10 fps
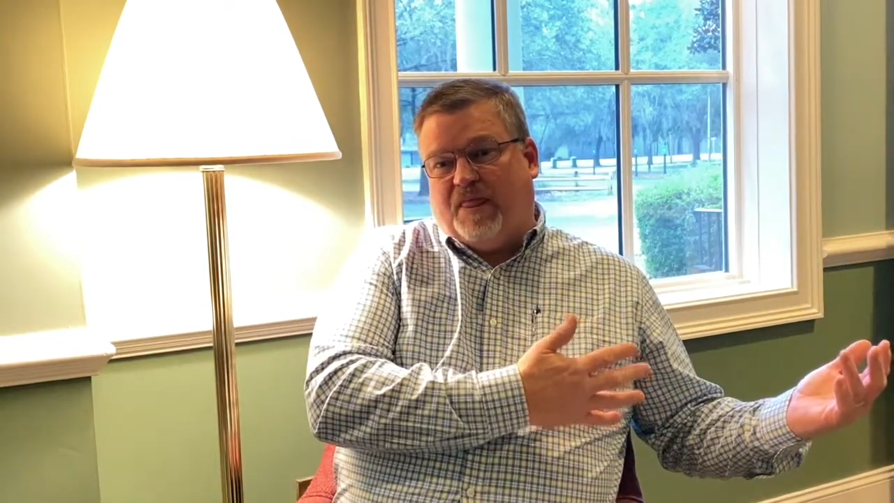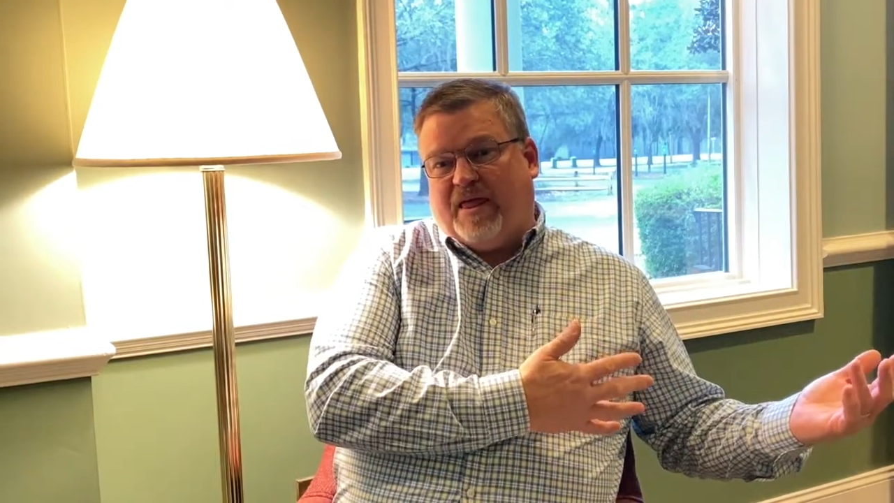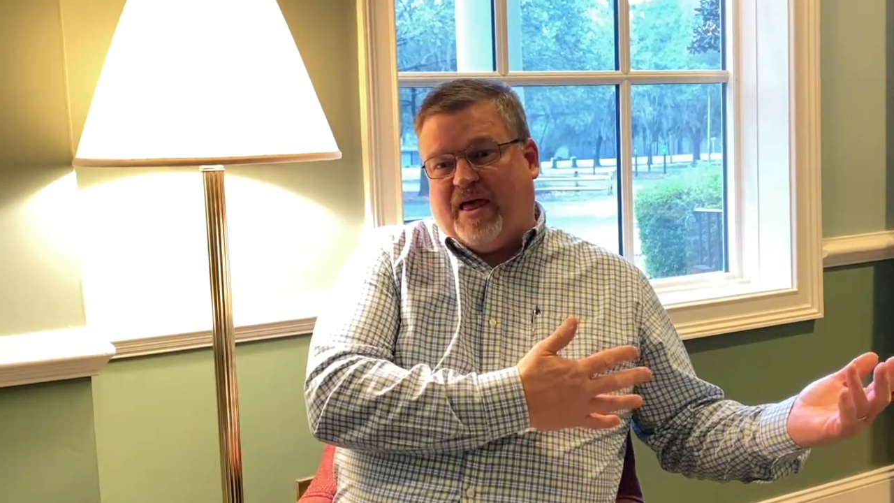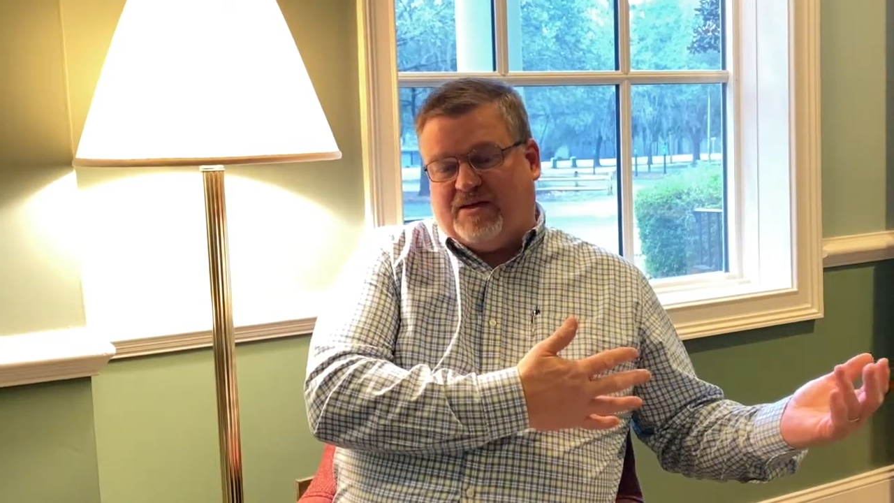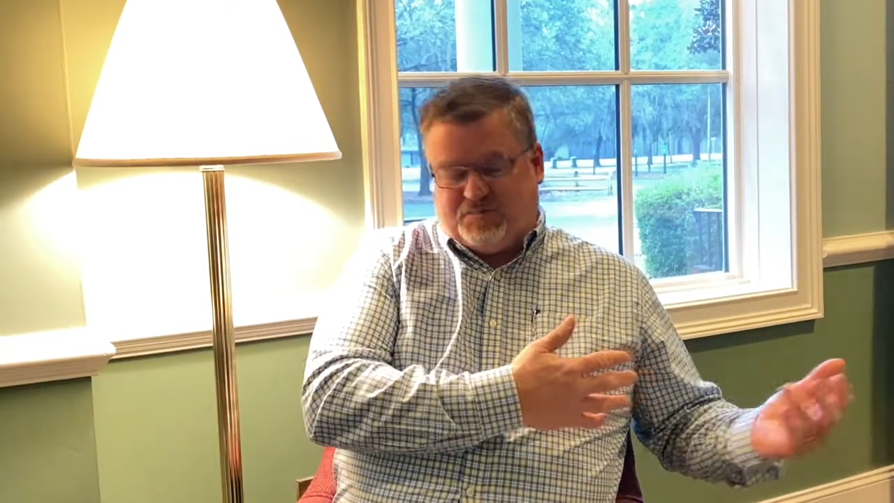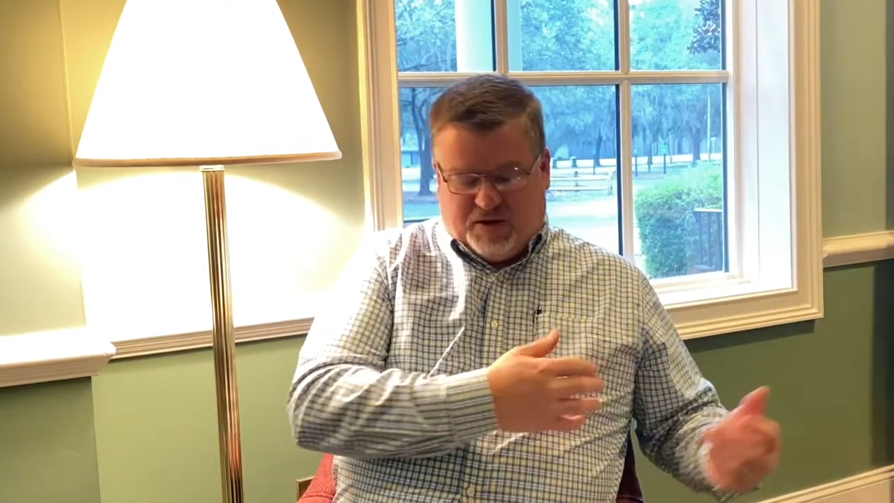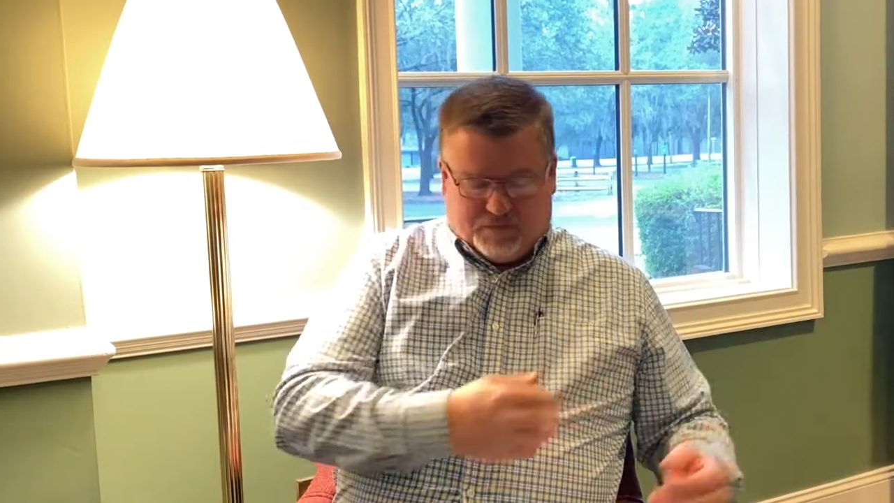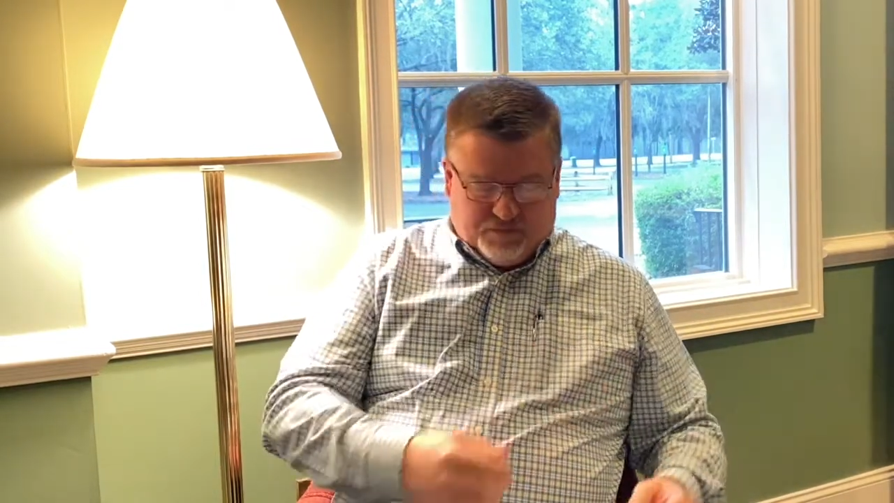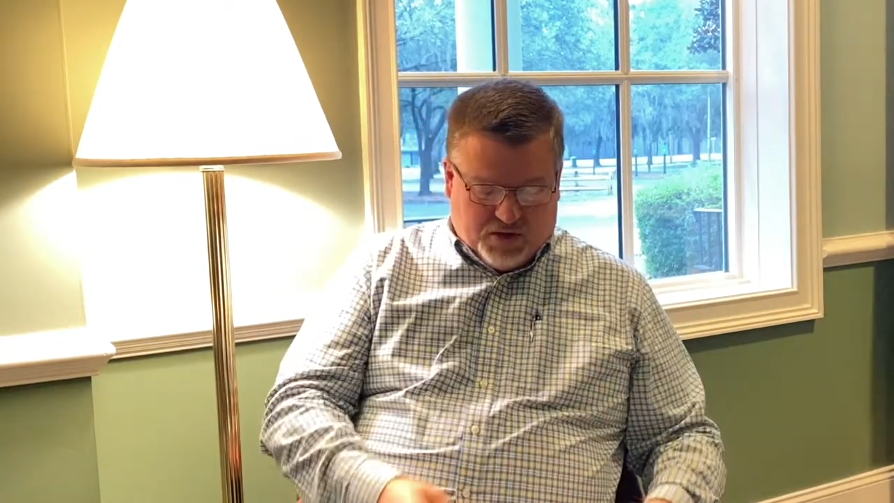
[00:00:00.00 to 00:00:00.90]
aspect.